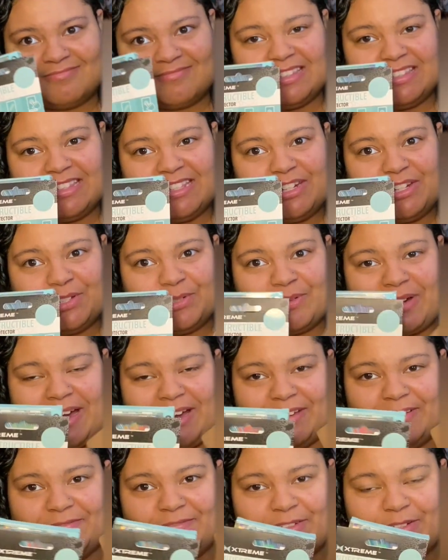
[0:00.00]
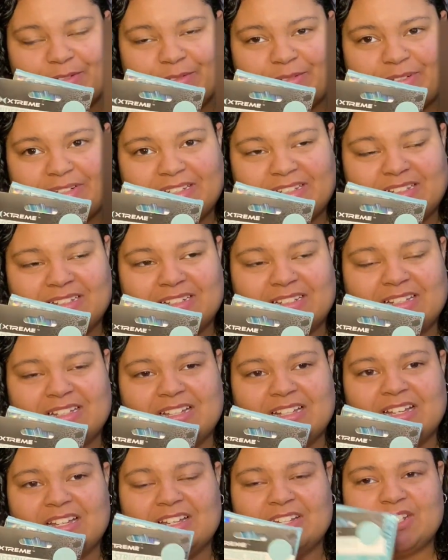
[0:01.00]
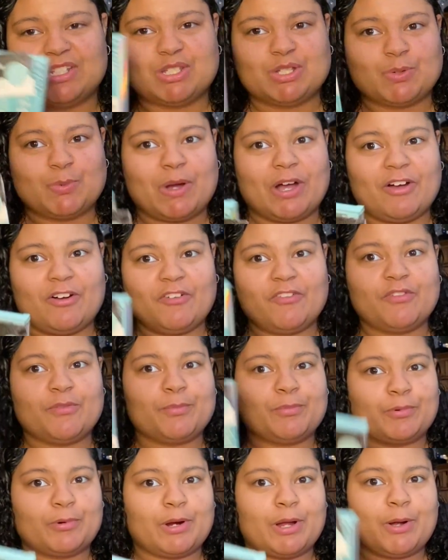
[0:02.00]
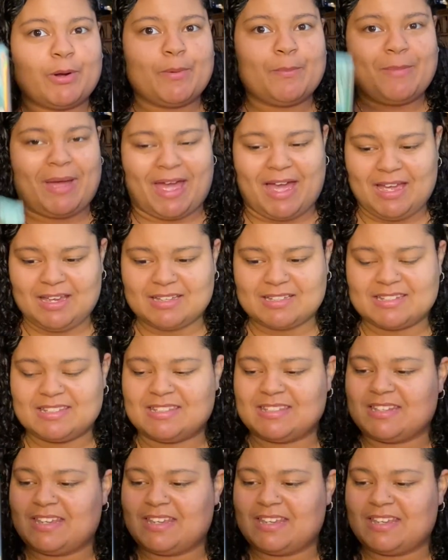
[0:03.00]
the new iPhone 12 Pro Max.